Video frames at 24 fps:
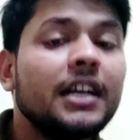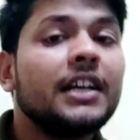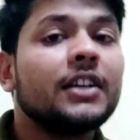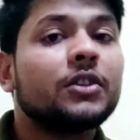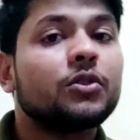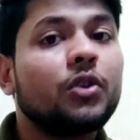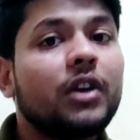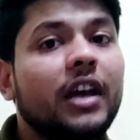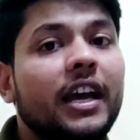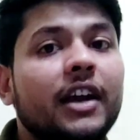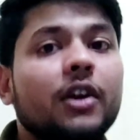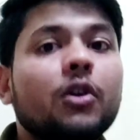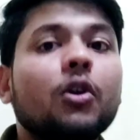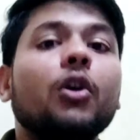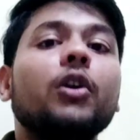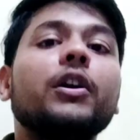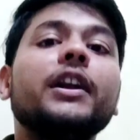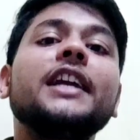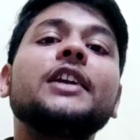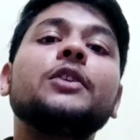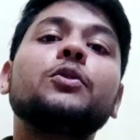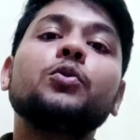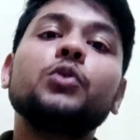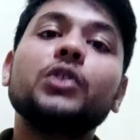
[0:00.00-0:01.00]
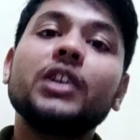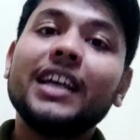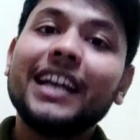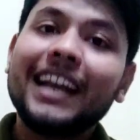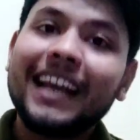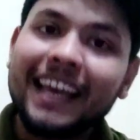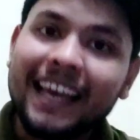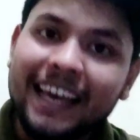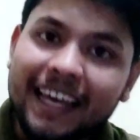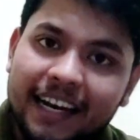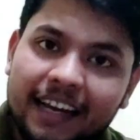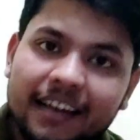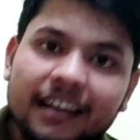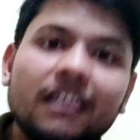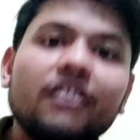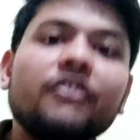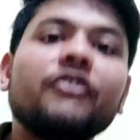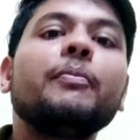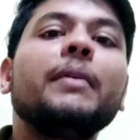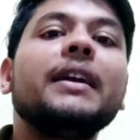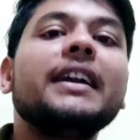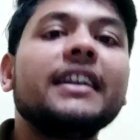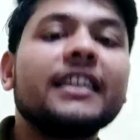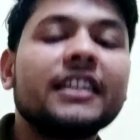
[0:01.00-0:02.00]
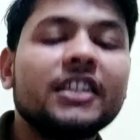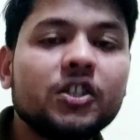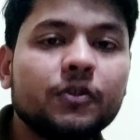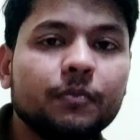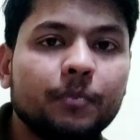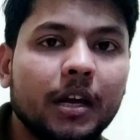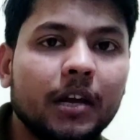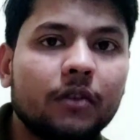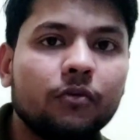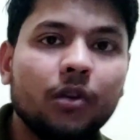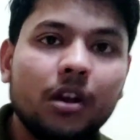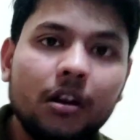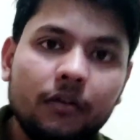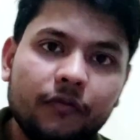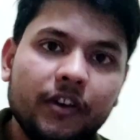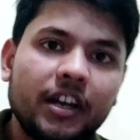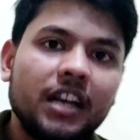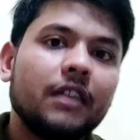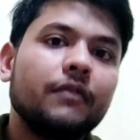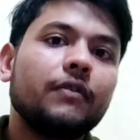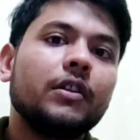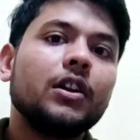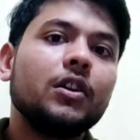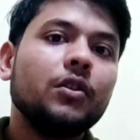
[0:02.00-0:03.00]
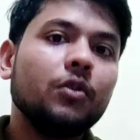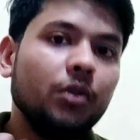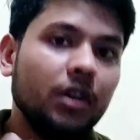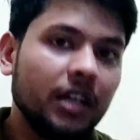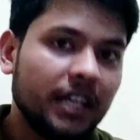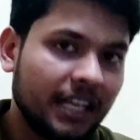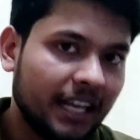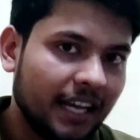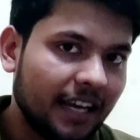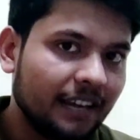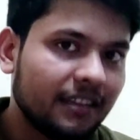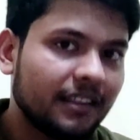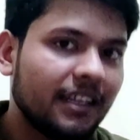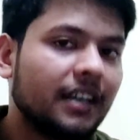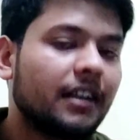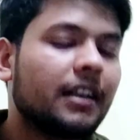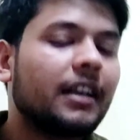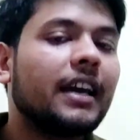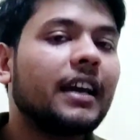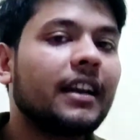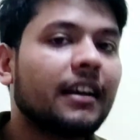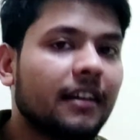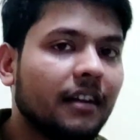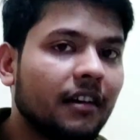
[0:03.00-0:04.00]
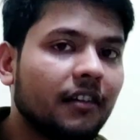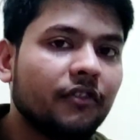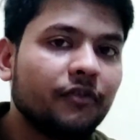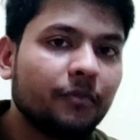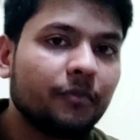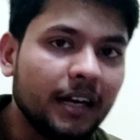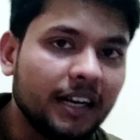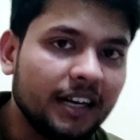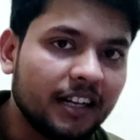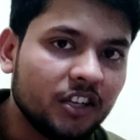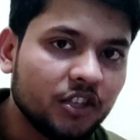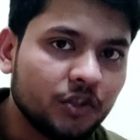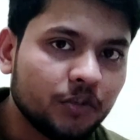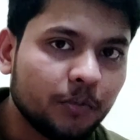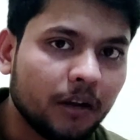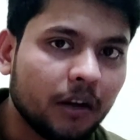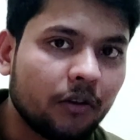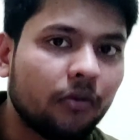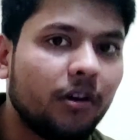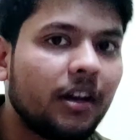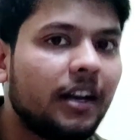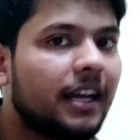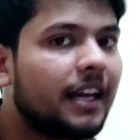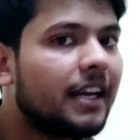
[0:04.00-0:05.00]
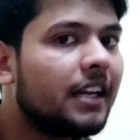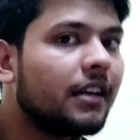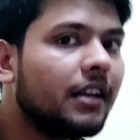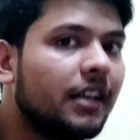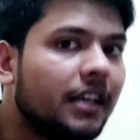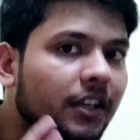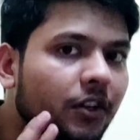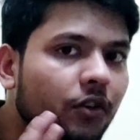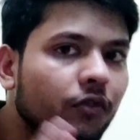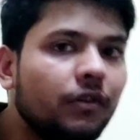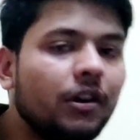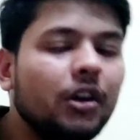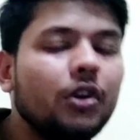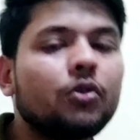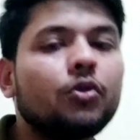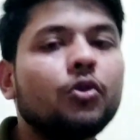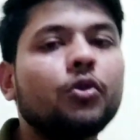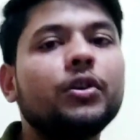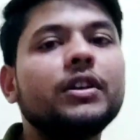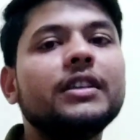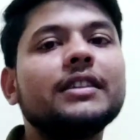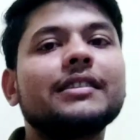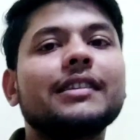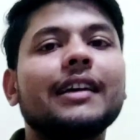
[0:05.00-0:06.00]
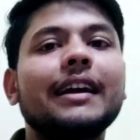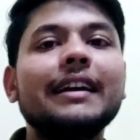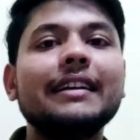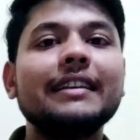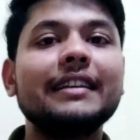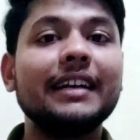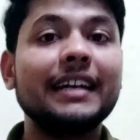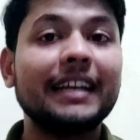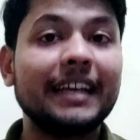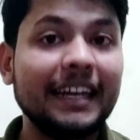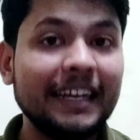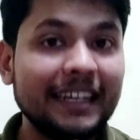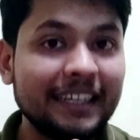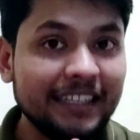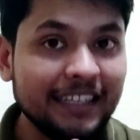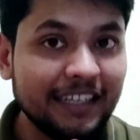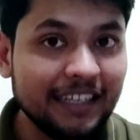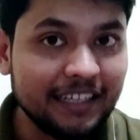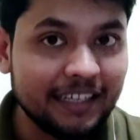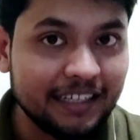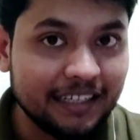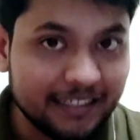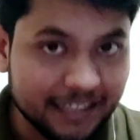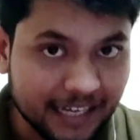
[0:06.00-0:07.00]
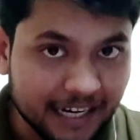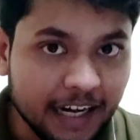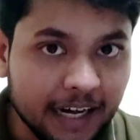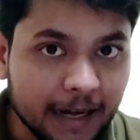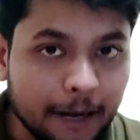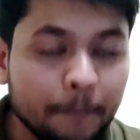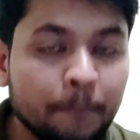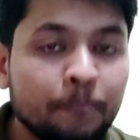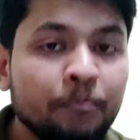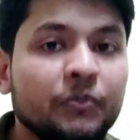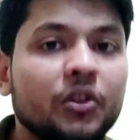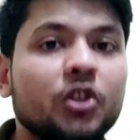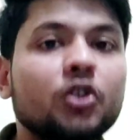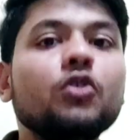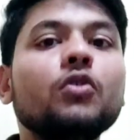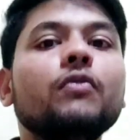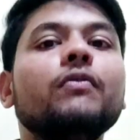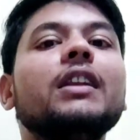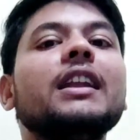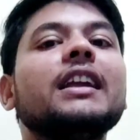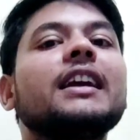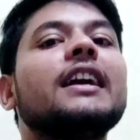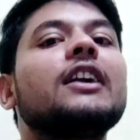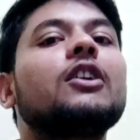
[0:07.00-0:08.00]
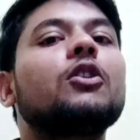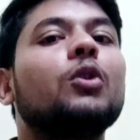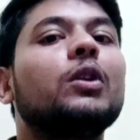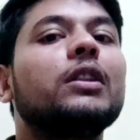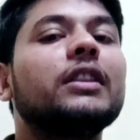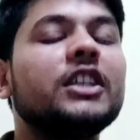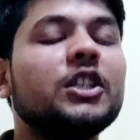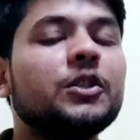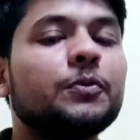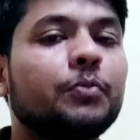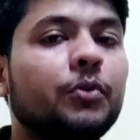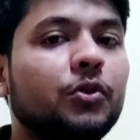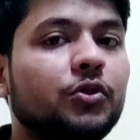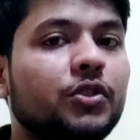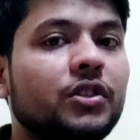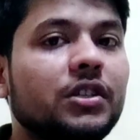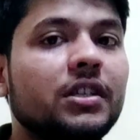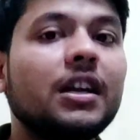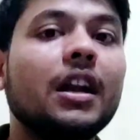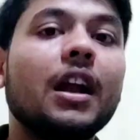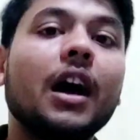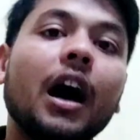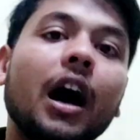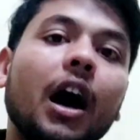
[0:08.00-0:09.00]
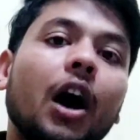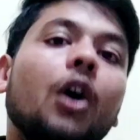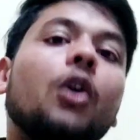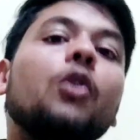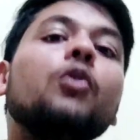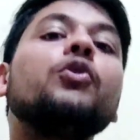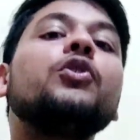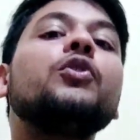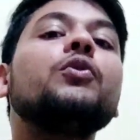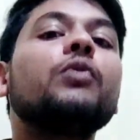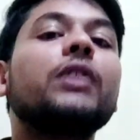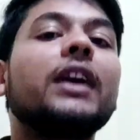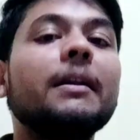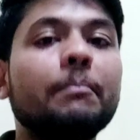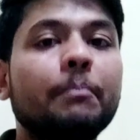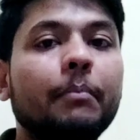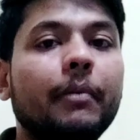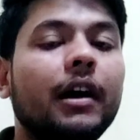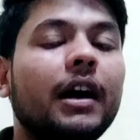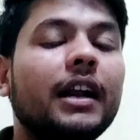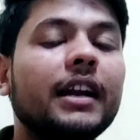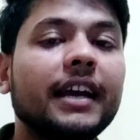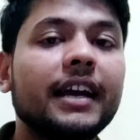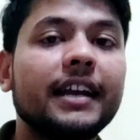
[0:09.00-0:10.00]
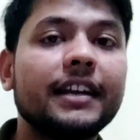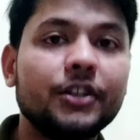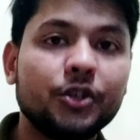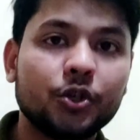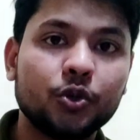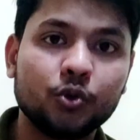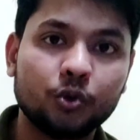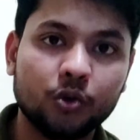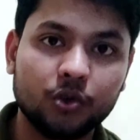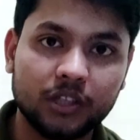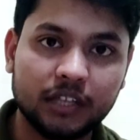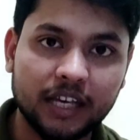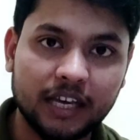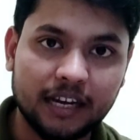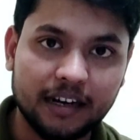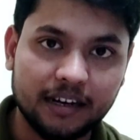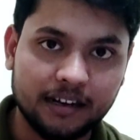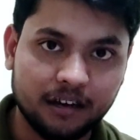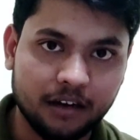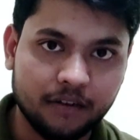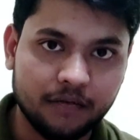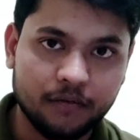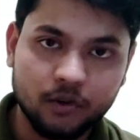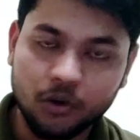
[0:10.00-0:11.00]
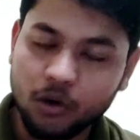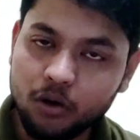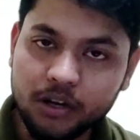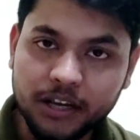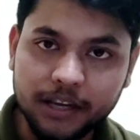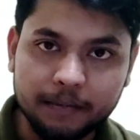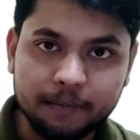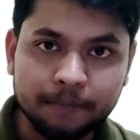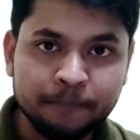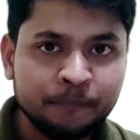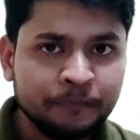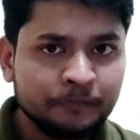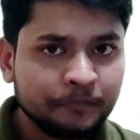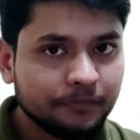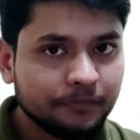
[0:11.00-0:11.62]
So according to their aircraft maintenance manual, whenever you will take that aircraft maintenance manual and you will go inside that ATA 10, you will get all these procedure how you can park and store the aircraft. Okay.